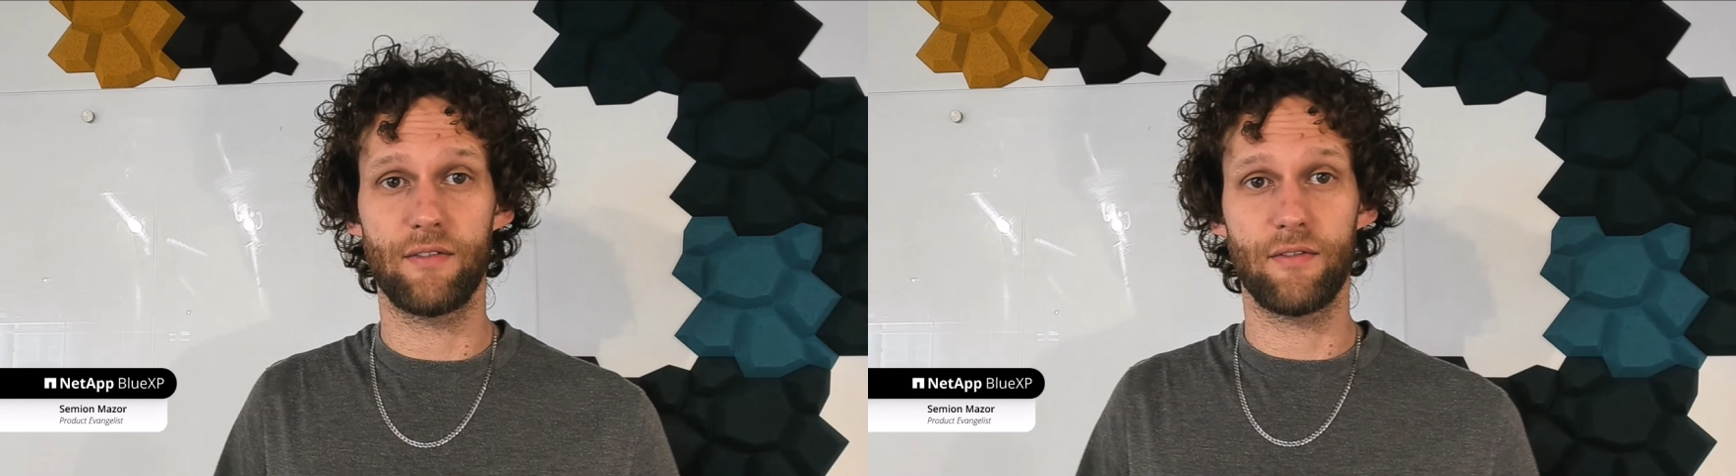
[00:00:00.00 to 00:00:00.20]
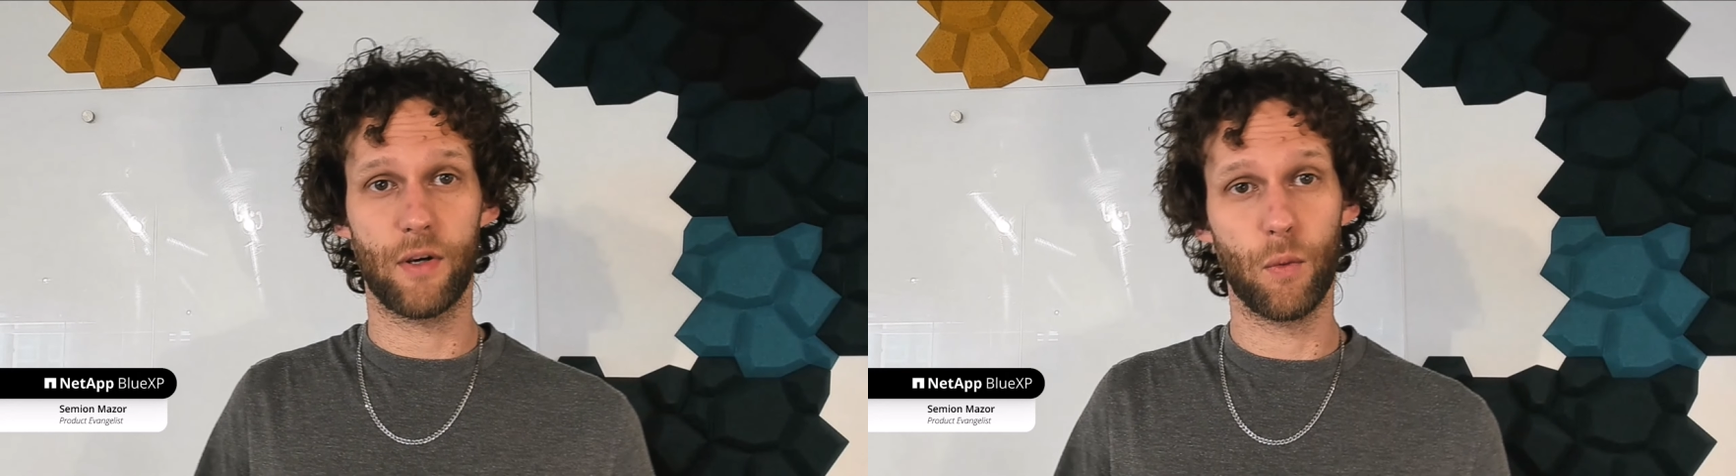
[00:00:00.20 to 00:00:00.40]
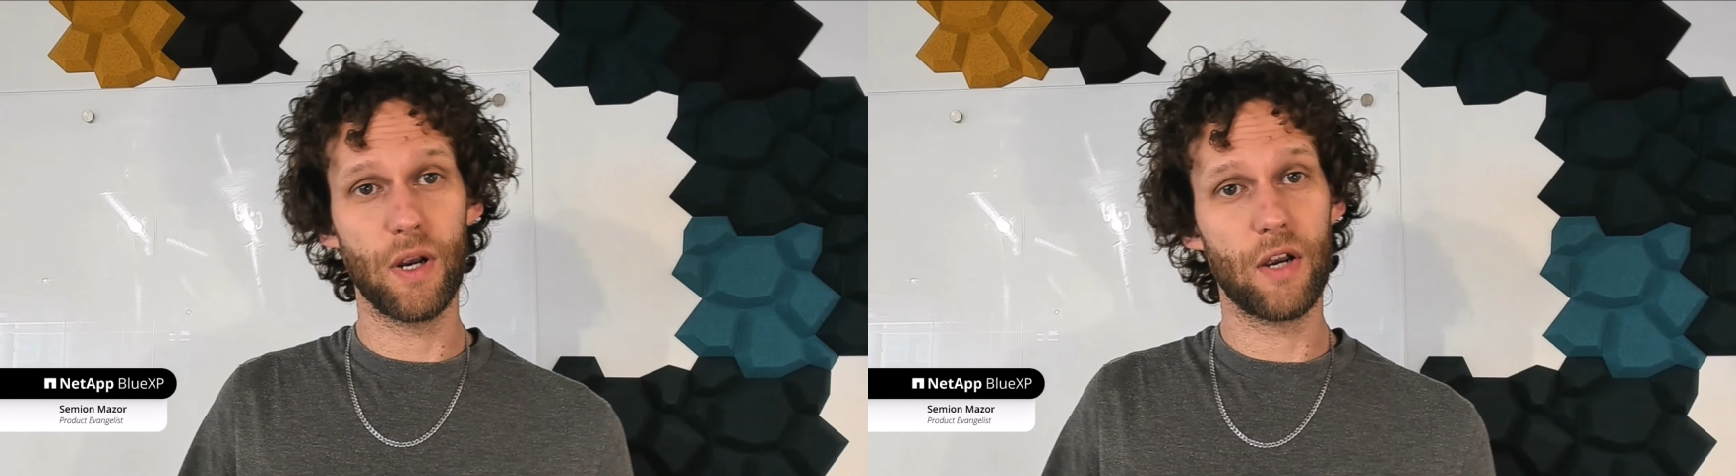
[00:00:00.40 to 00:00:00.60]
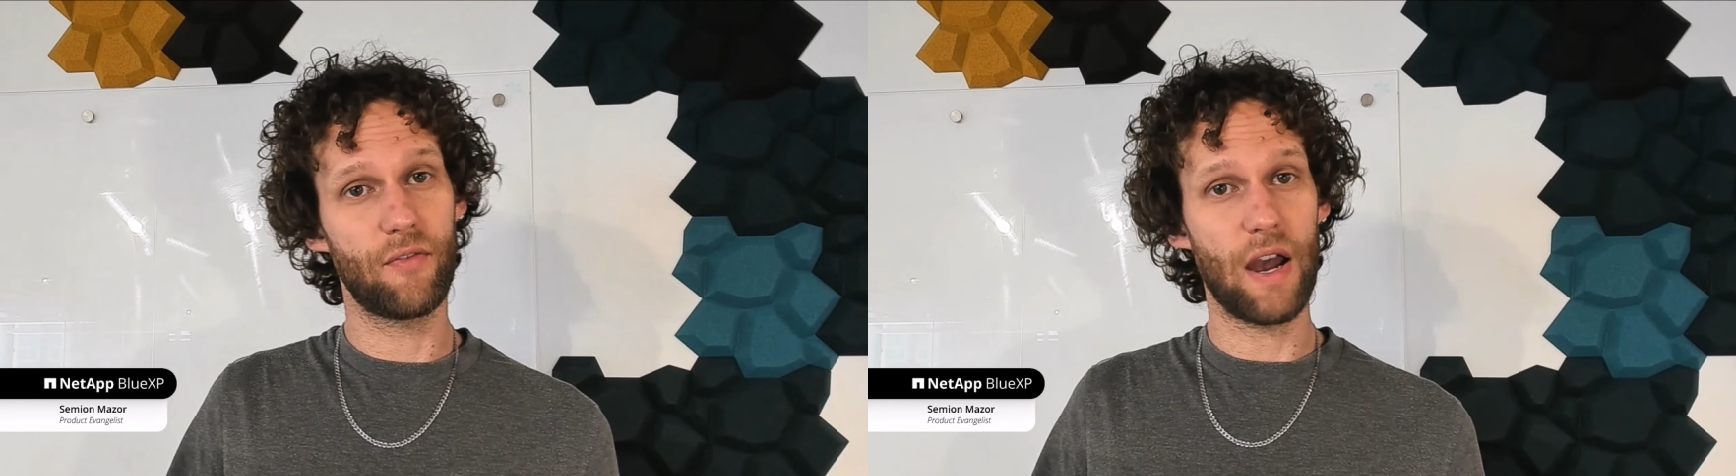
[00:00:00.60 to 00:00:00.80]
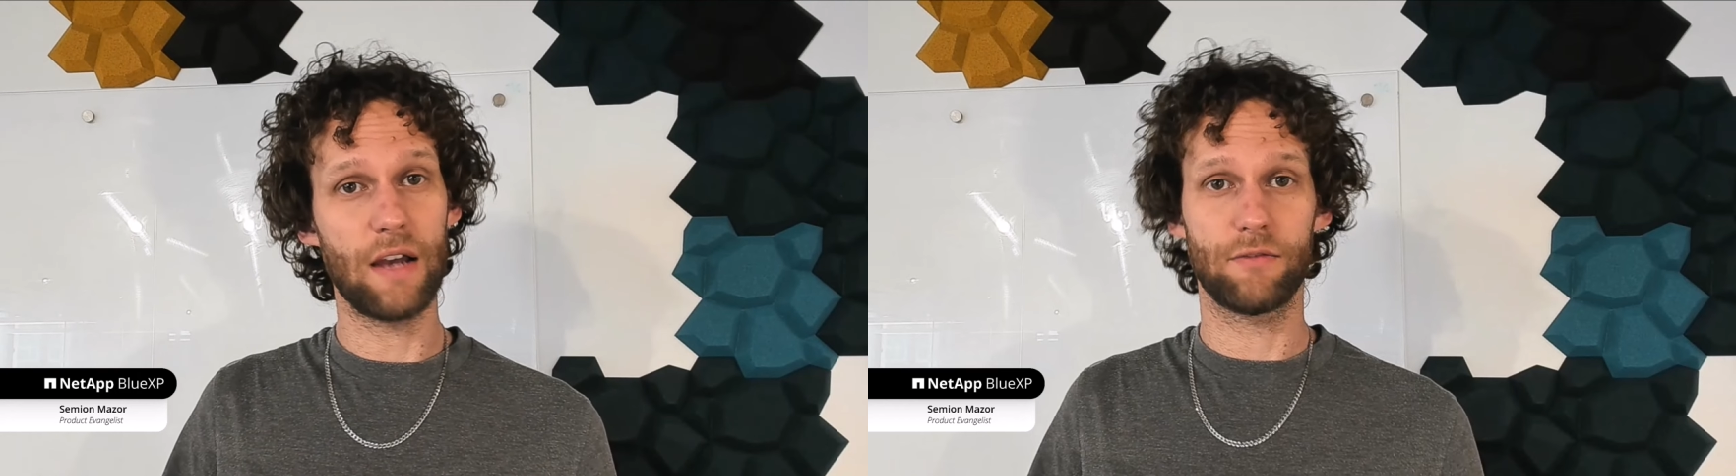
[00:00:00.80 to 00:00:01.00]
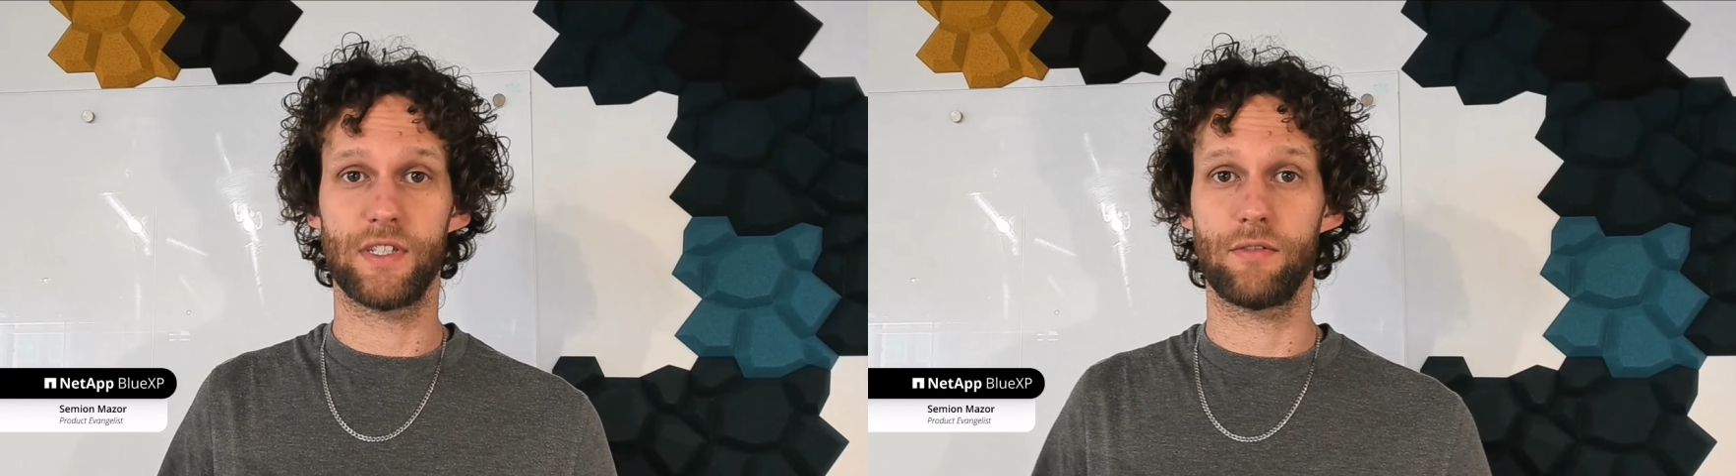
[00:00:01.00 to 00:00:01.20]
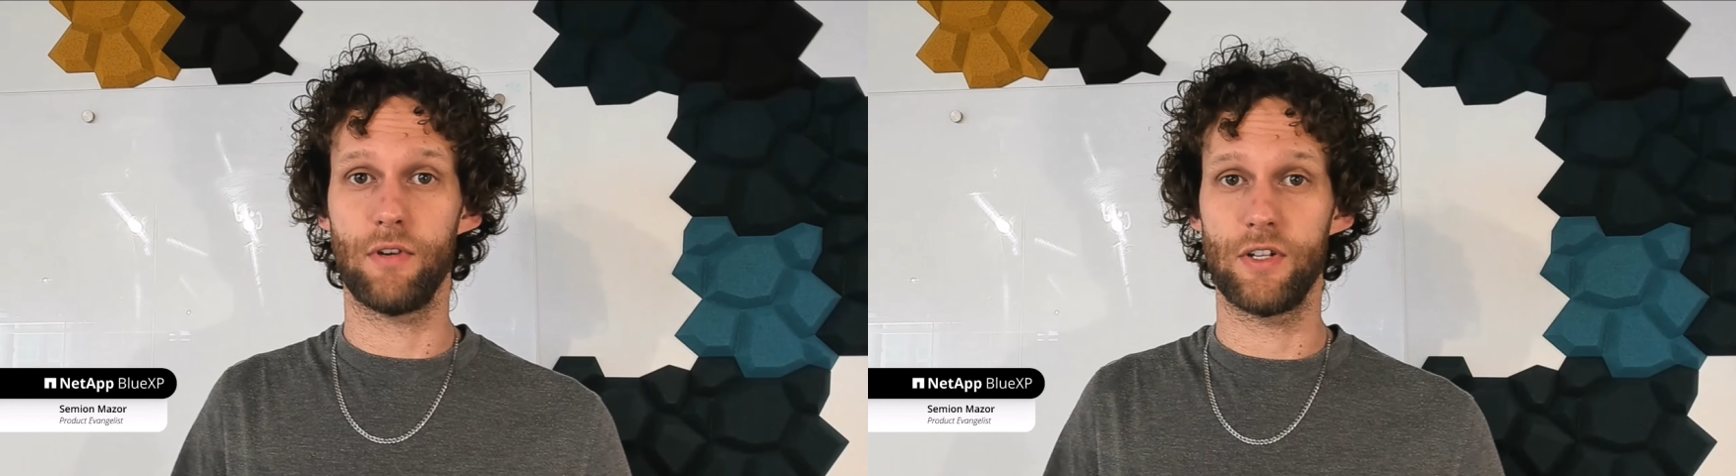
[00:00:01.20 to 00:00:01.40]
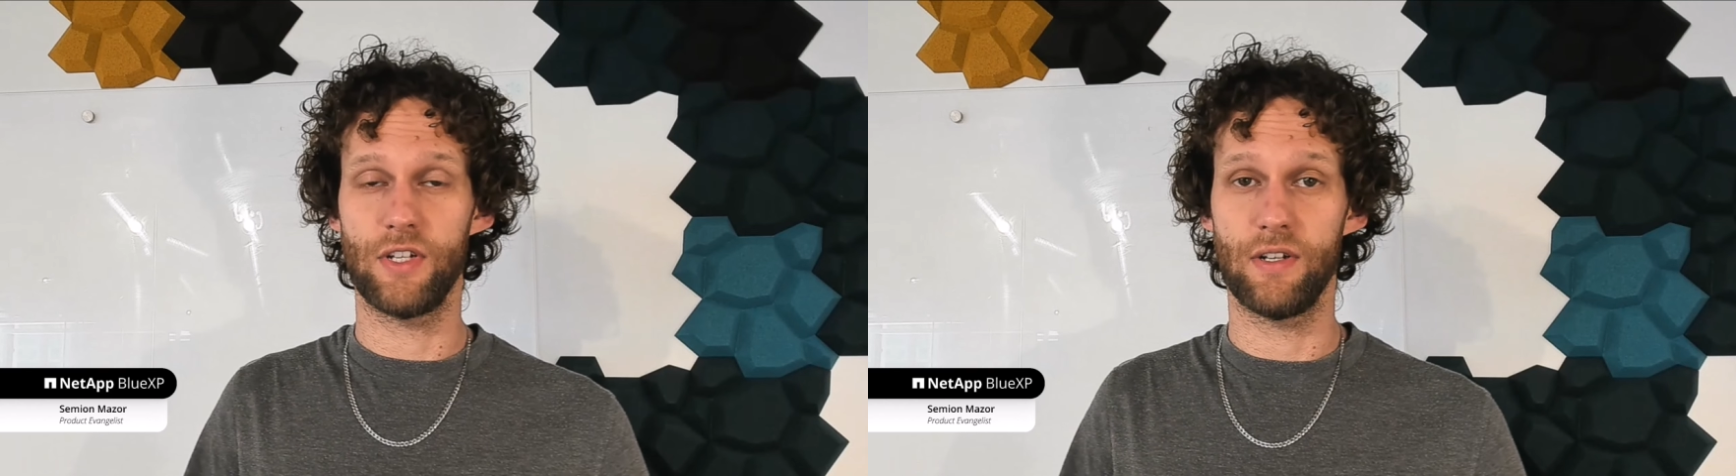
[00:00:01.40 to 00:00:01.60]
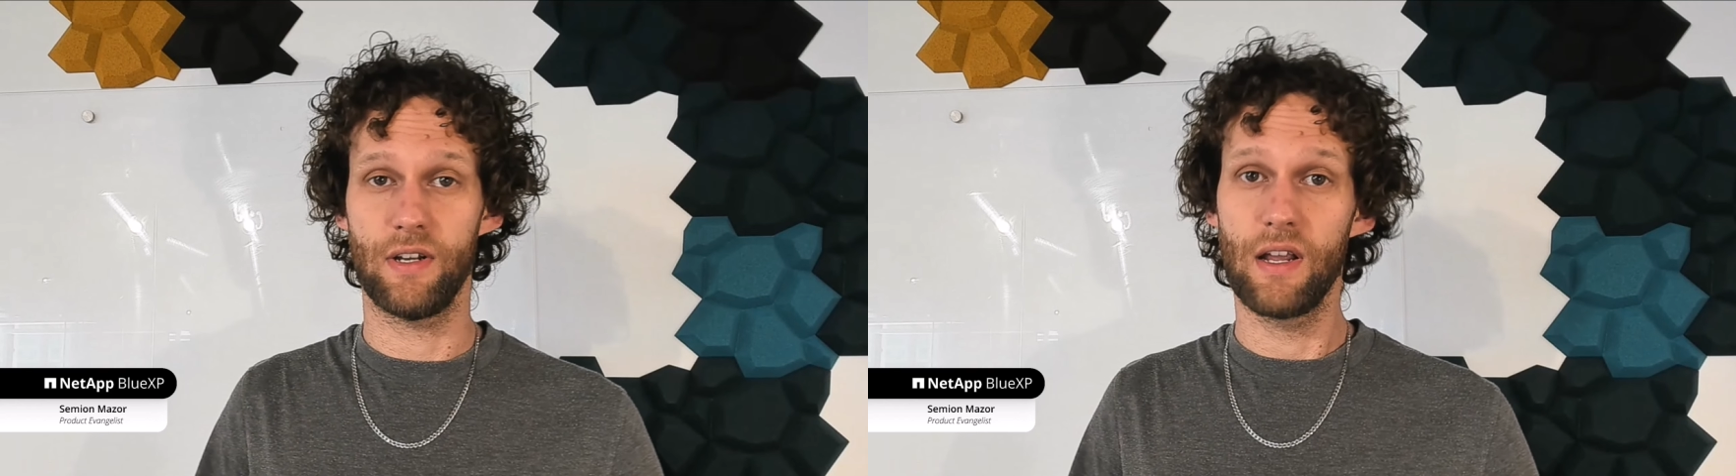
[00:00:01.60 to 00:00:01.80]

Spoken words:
quick file restoration,